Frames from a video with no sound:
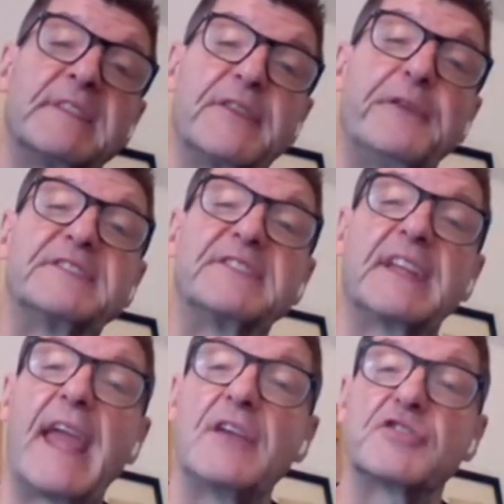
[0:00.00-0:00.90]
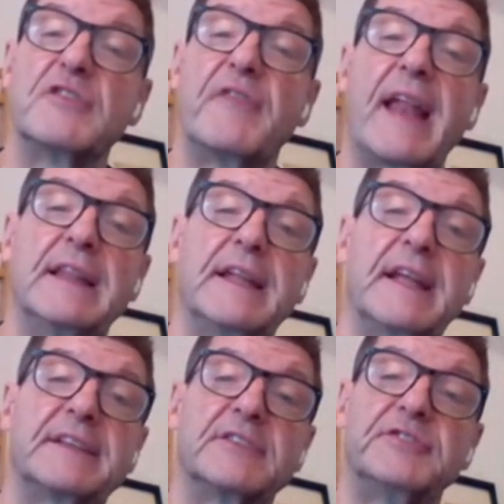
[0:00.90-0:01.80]
sophistication of
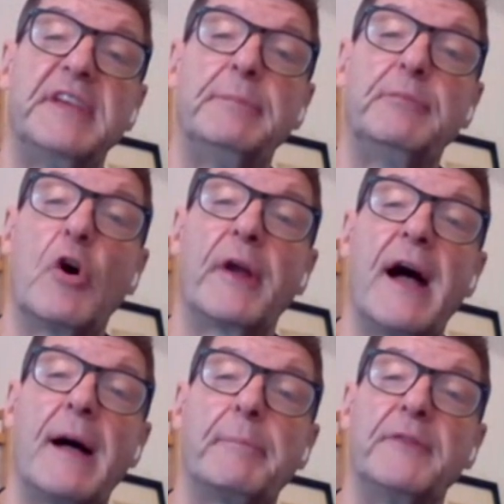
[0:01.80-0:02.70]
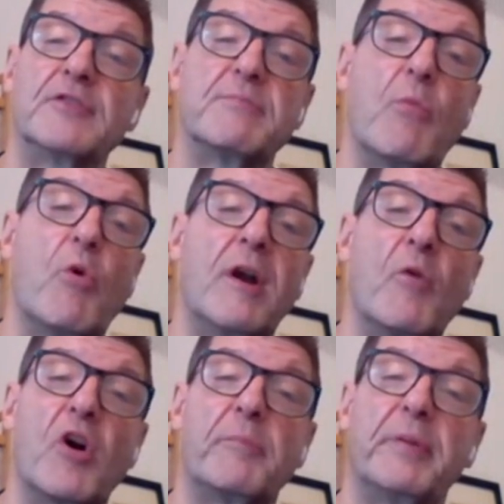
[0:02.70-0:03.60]
analytics as you keep going up, and there's more and
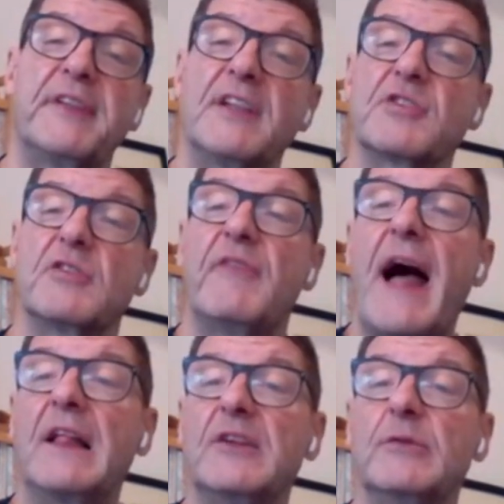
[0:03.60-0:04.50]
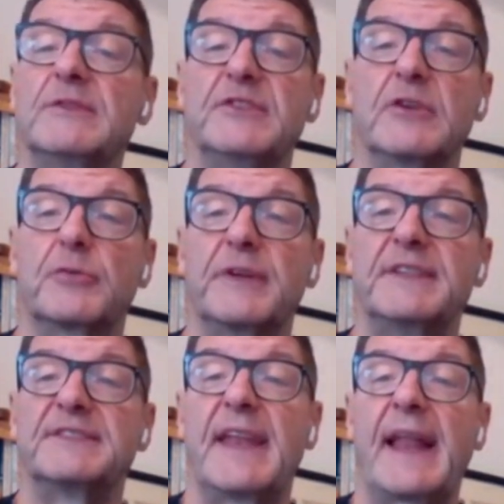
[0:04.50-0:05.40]
more potential value as you
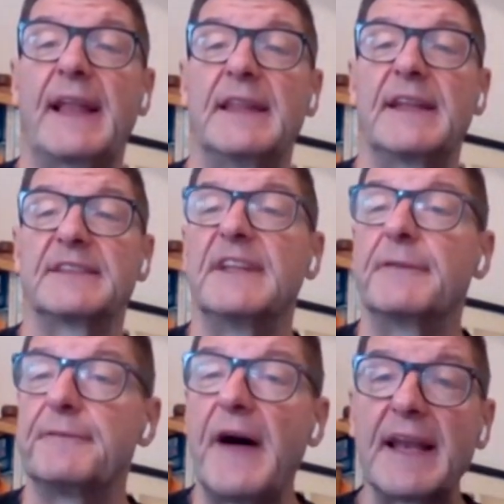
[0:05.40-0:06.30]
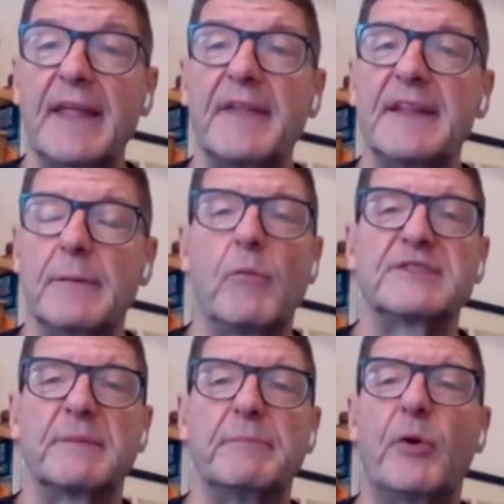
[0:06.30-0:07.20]
increase the analytics. And then finally, I think the
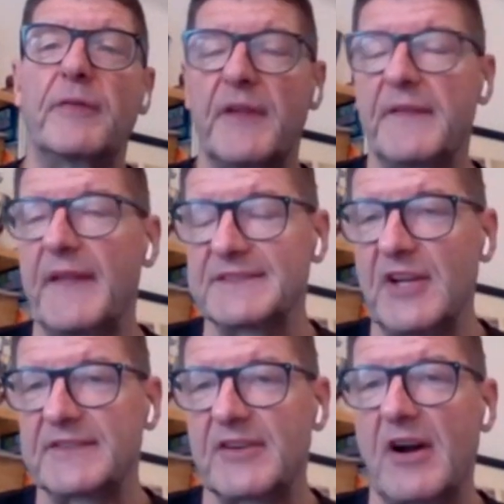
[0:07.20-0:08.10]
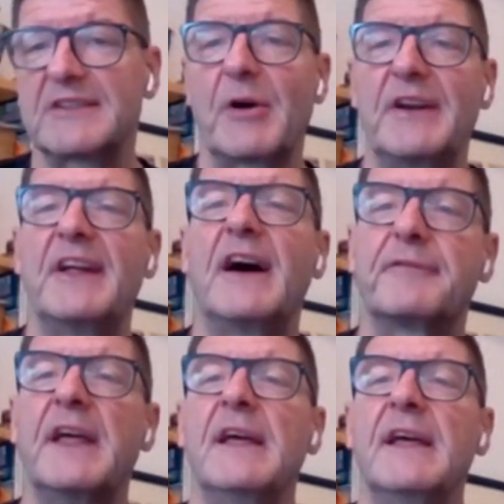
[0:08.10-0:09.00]
most important thing that's not talked about enough
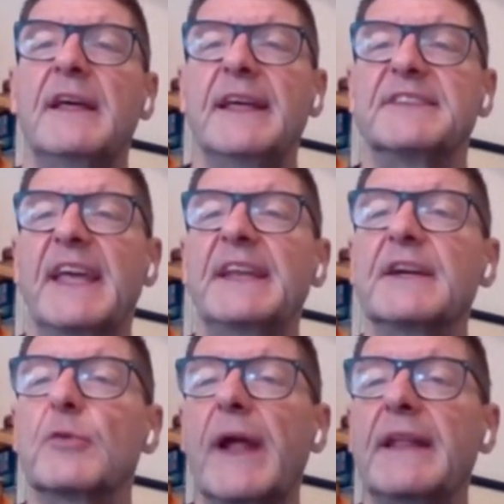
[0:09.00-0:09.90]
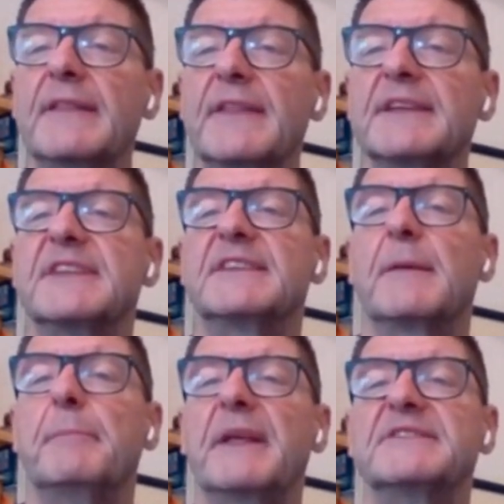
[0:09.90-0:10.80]
is integrating this
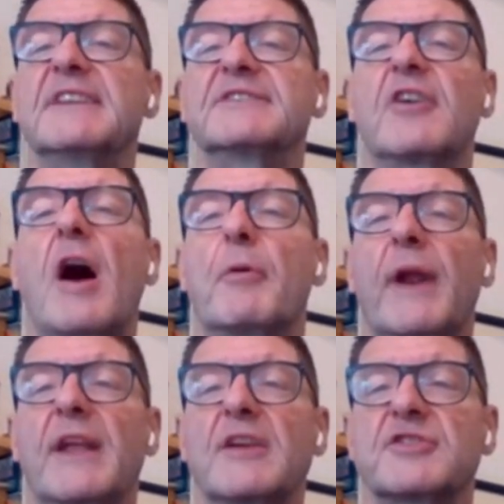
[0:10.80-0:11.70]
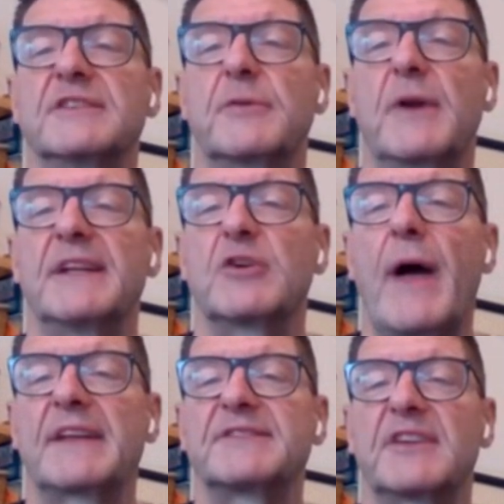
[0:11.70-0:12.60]
into business operations, right? So
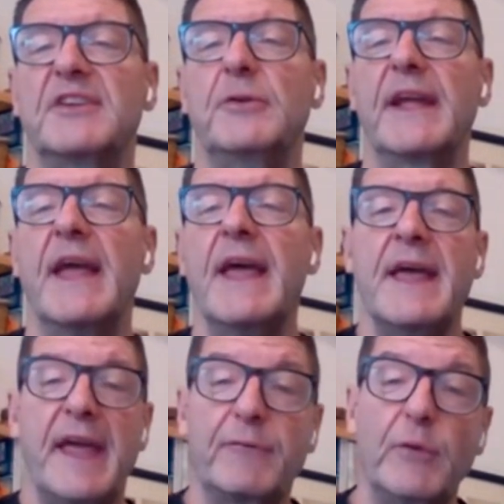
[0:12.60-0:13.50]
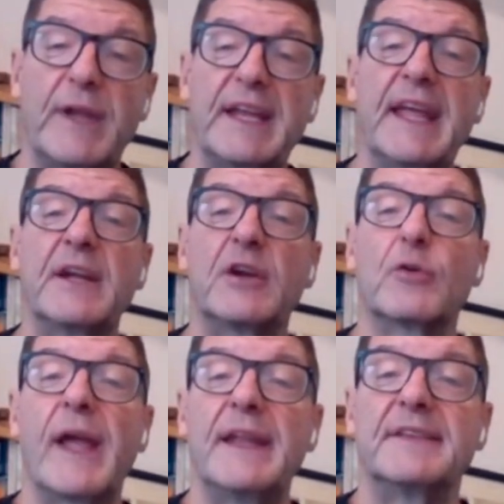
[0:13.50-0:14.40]
executing, if we can
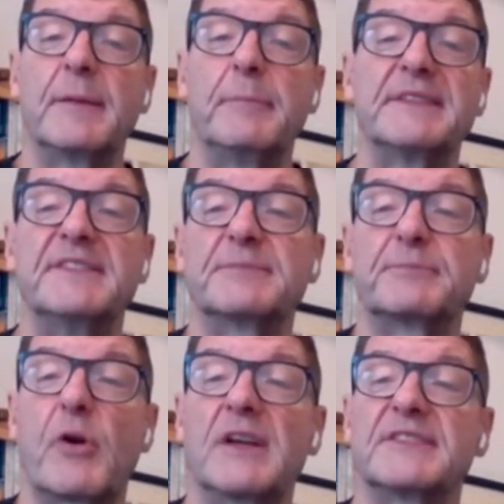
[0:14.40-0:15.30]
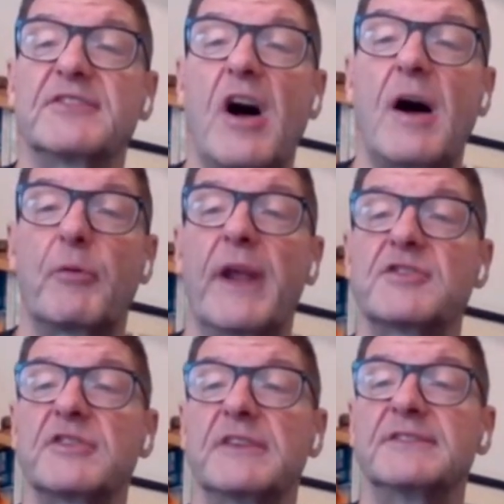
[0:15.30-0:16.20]
integrate into business process
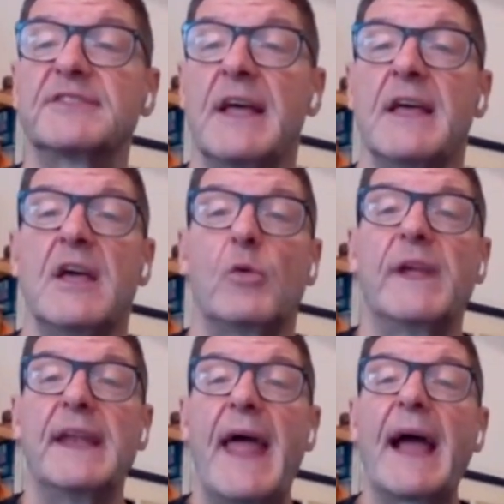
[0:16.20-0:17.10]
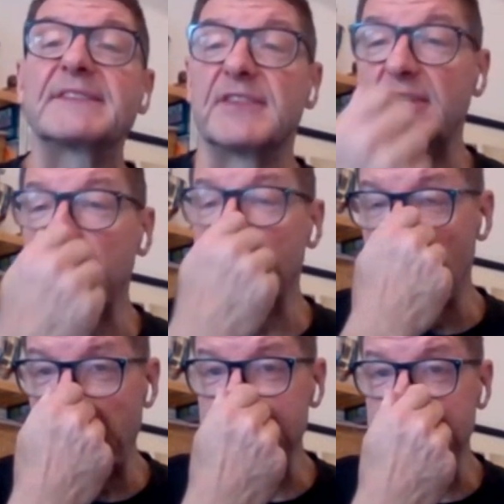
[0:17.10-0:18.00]
operations, we can execute
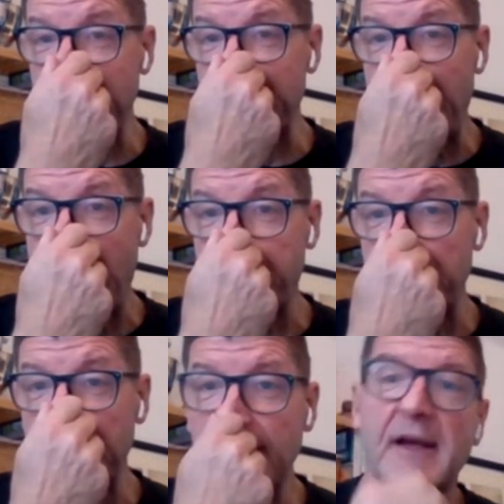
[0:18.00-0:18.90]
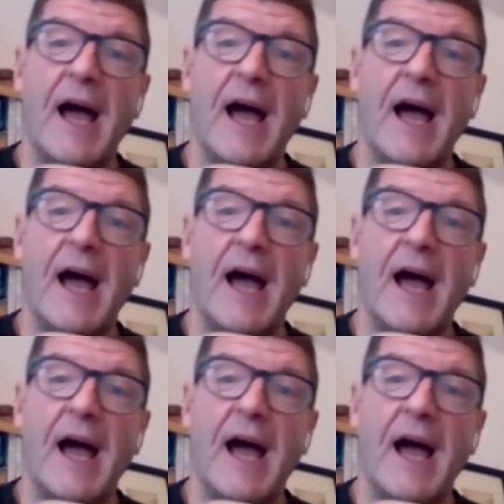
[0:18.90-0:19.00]
the best that can happen.